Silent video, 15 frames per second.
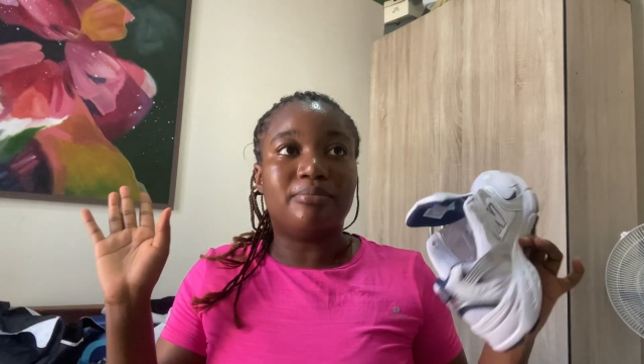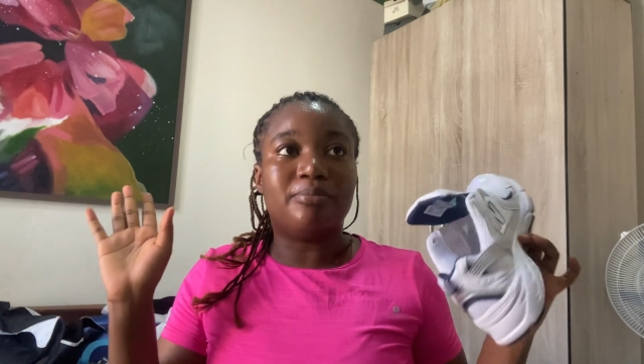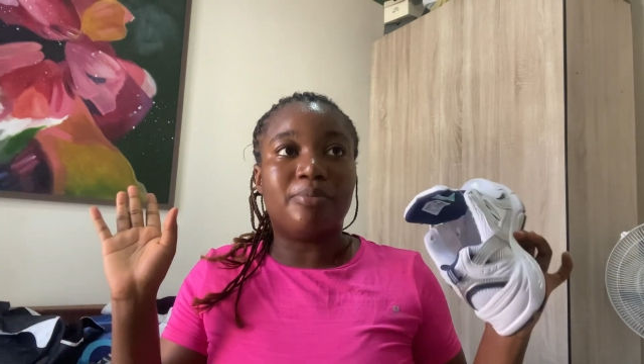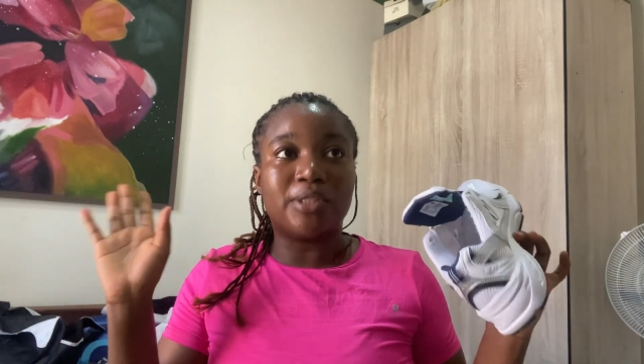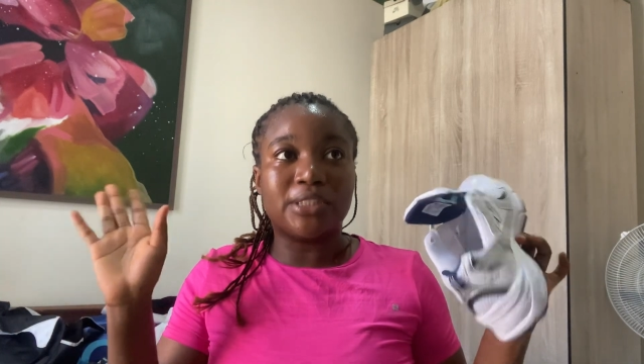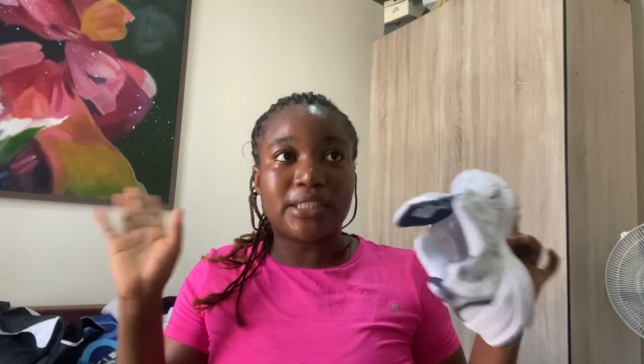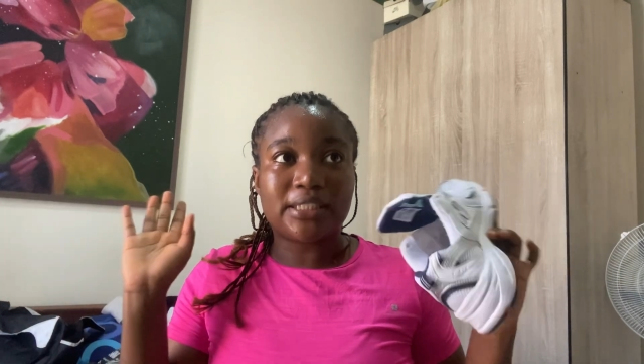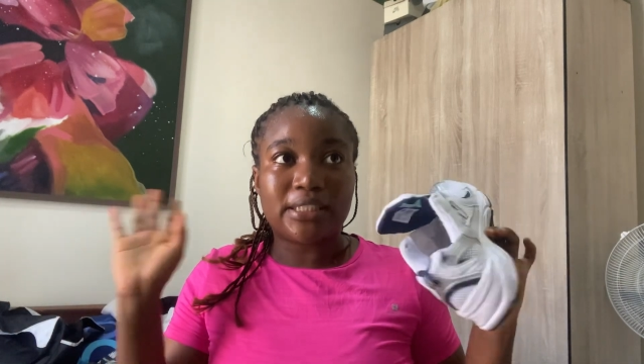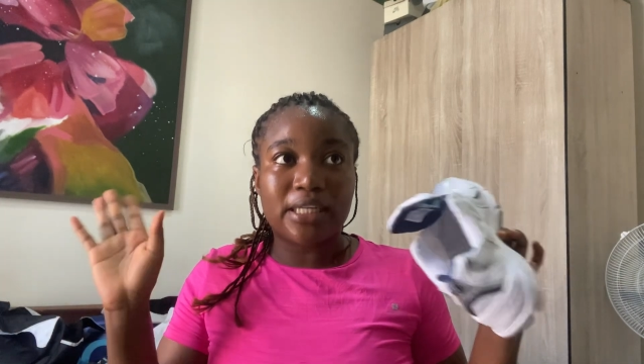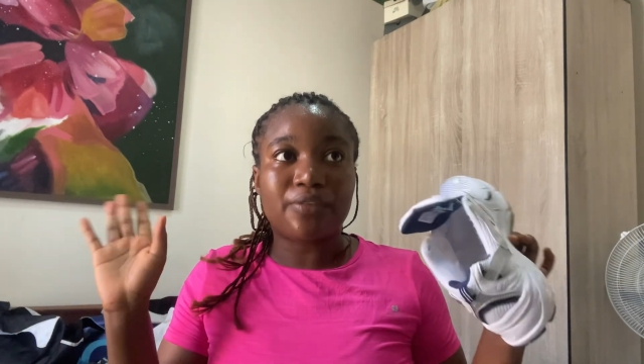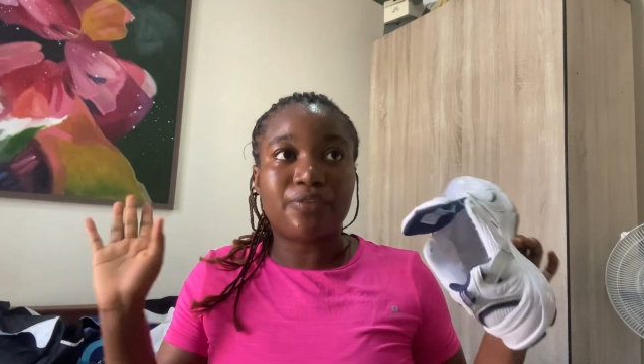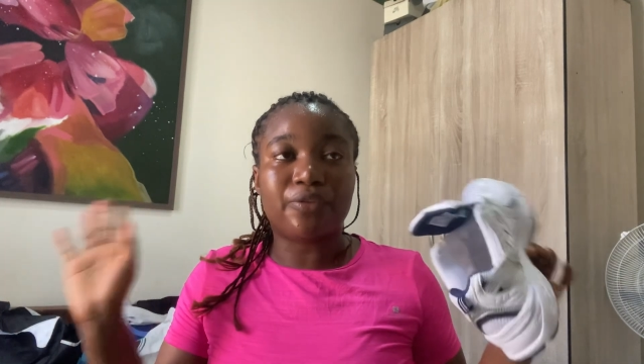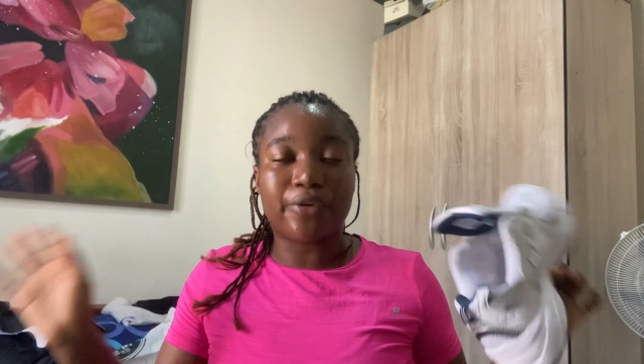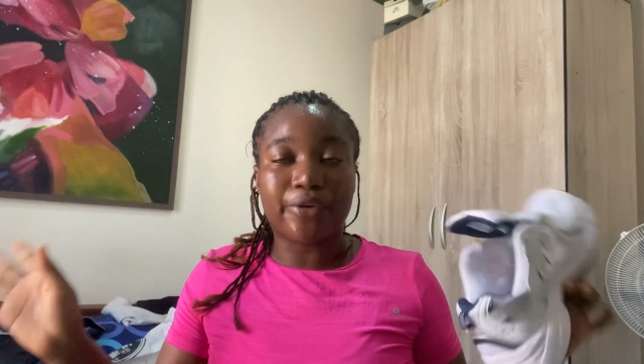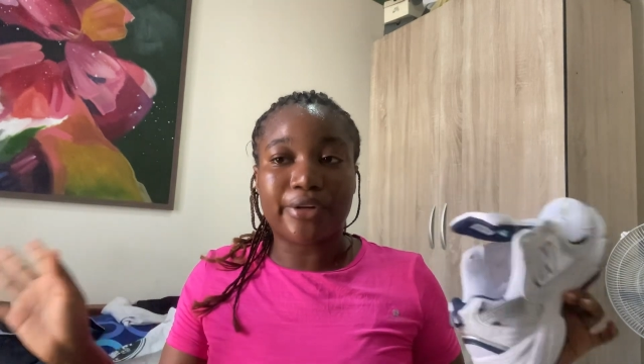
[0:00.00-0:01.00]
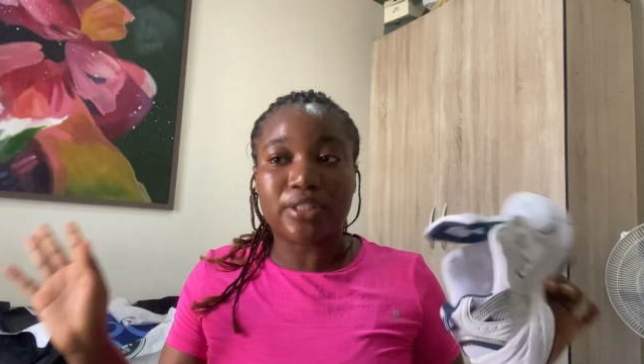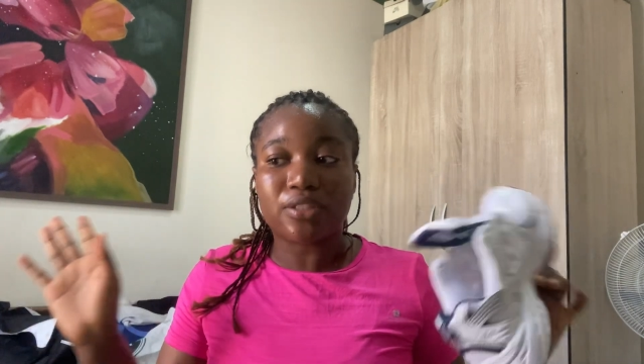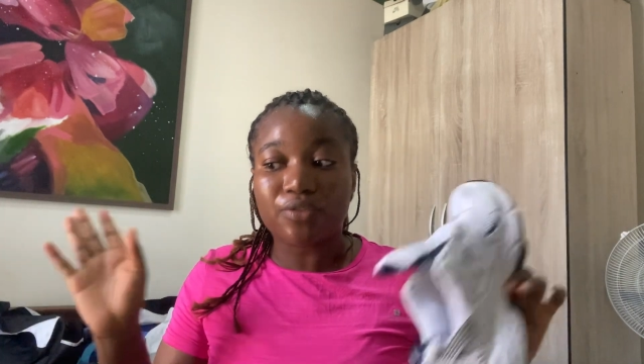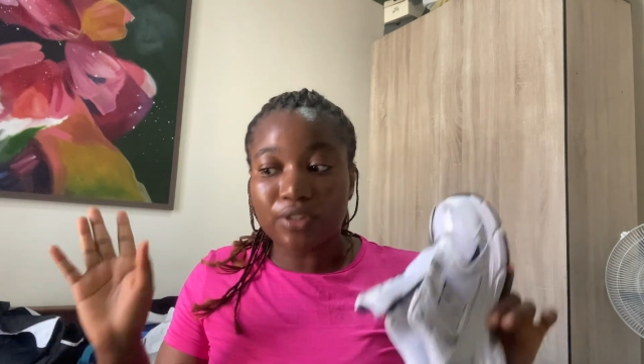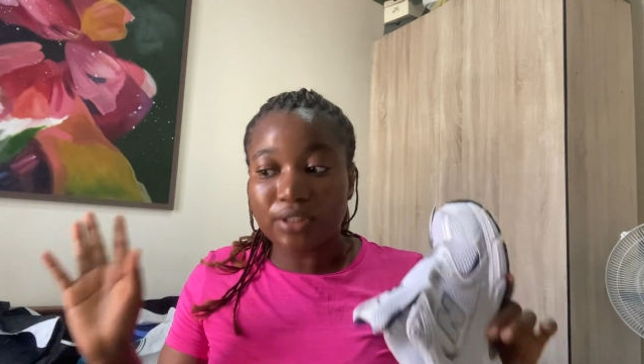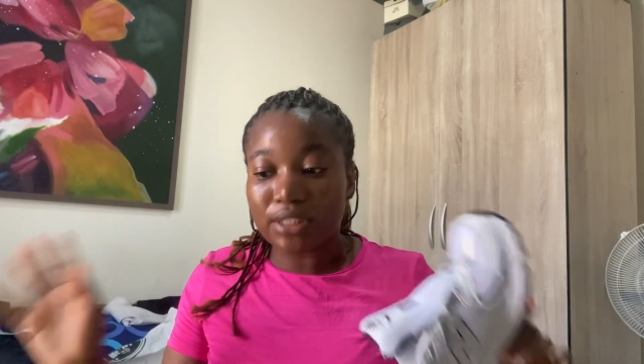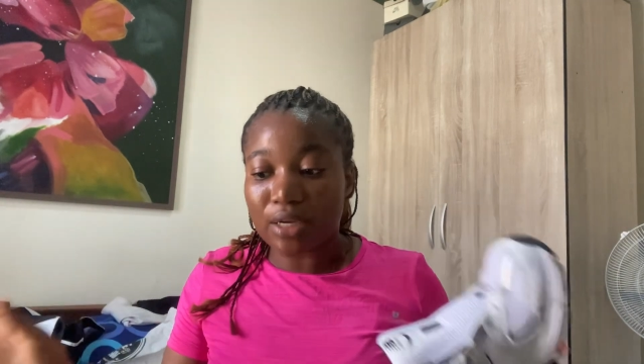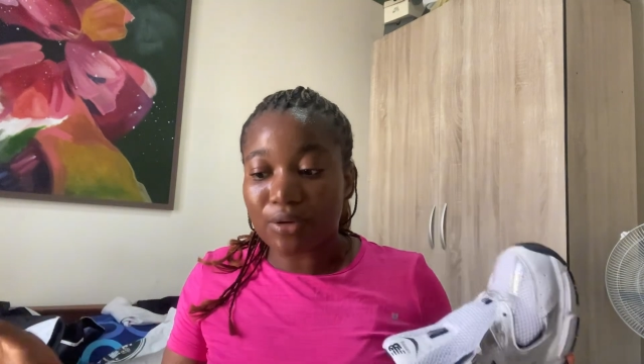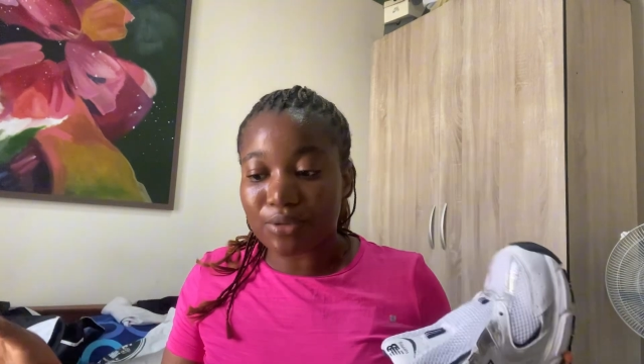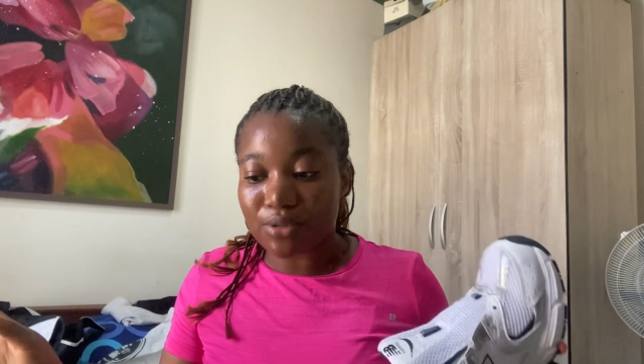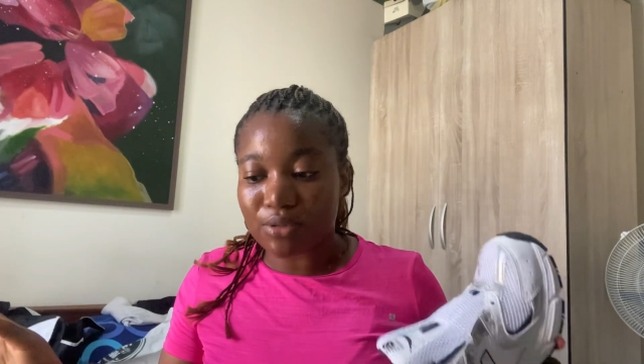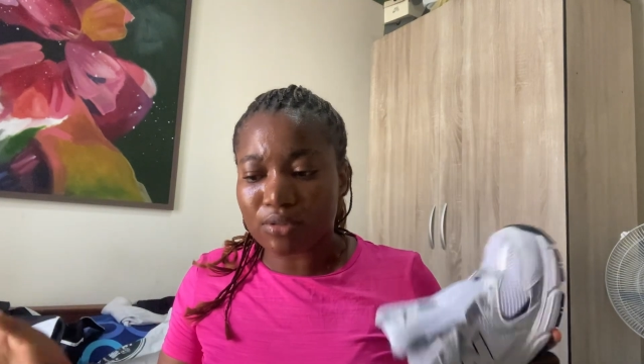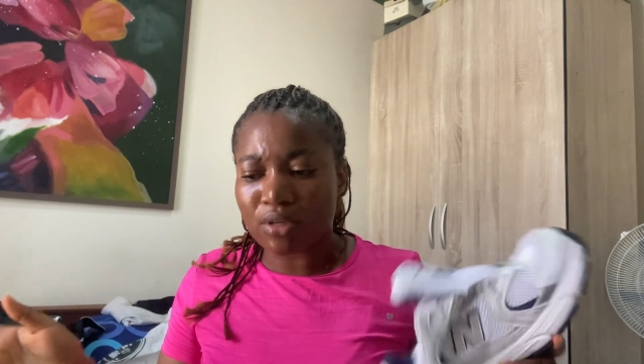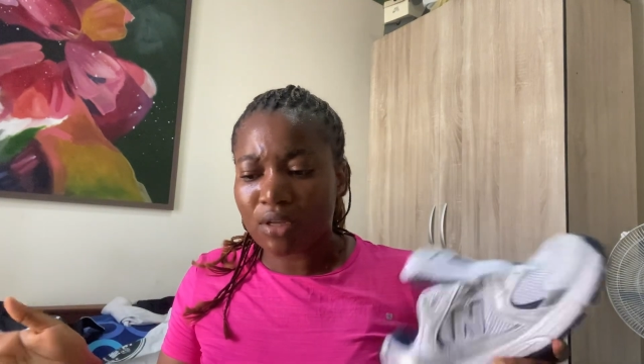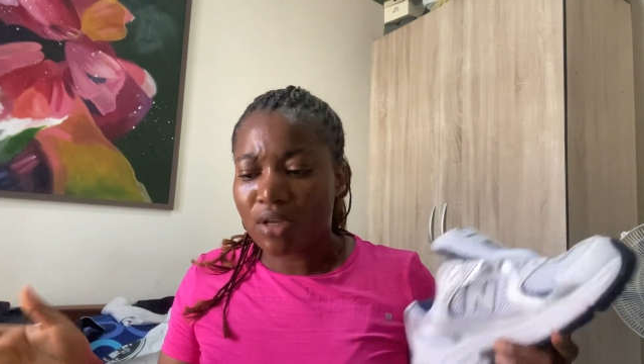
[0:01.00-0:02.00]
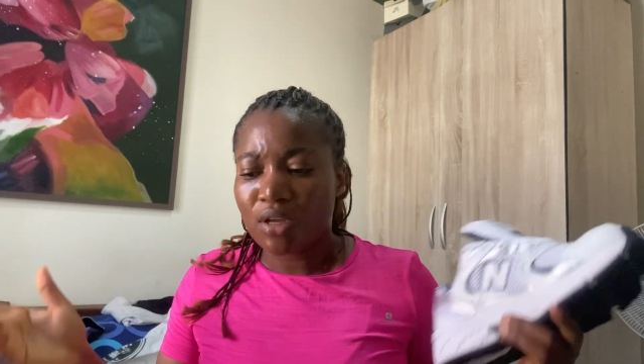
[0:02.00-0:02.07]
budgeted for it, 4,000.